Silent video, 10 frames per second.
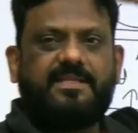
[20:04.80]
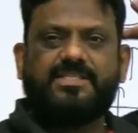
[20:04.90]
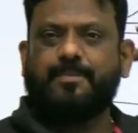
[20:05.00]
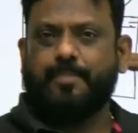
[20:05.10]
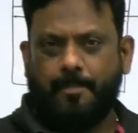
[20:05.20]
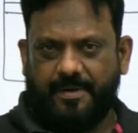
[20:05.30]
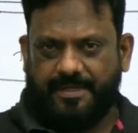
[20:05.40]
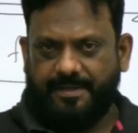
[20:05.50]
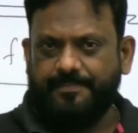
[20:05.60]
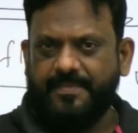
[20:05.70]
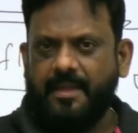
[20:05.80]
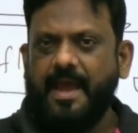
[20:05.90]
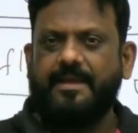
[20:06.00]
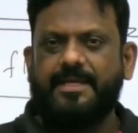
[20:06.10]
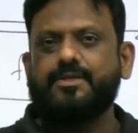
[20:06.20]
energy is a property
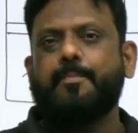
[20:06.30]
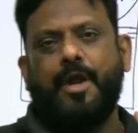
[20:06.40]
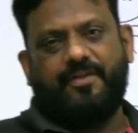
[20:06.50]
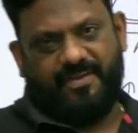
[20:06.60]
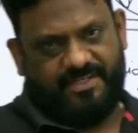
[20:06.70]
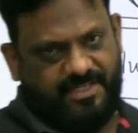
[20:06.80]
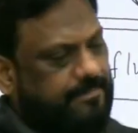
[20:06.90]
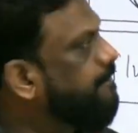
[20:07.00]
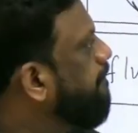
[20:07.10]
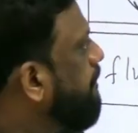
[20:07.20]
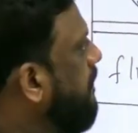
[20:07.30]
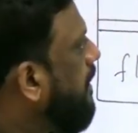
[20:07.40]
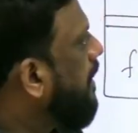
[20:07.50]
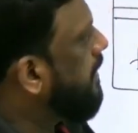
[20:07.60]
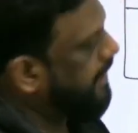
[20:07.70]
and it is a point function.
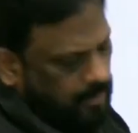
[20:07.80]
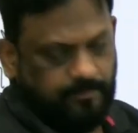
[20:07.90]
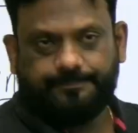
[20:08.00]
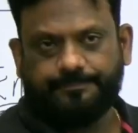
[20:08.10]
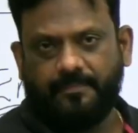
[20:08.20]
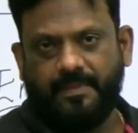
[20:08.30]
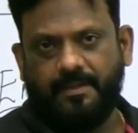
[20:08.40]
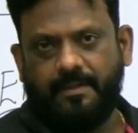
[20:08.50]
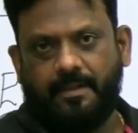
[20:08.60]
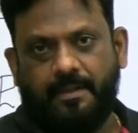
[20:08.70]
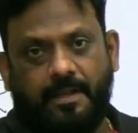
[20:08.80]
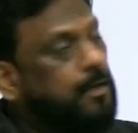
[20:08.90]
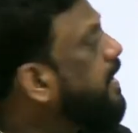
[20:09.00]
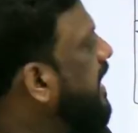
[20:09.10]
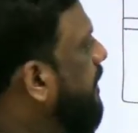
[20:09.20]
Now,
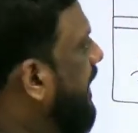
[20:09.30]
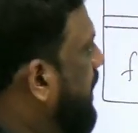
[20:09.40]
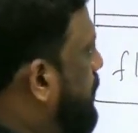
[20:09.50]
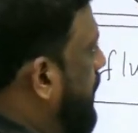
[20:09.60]
look at my dear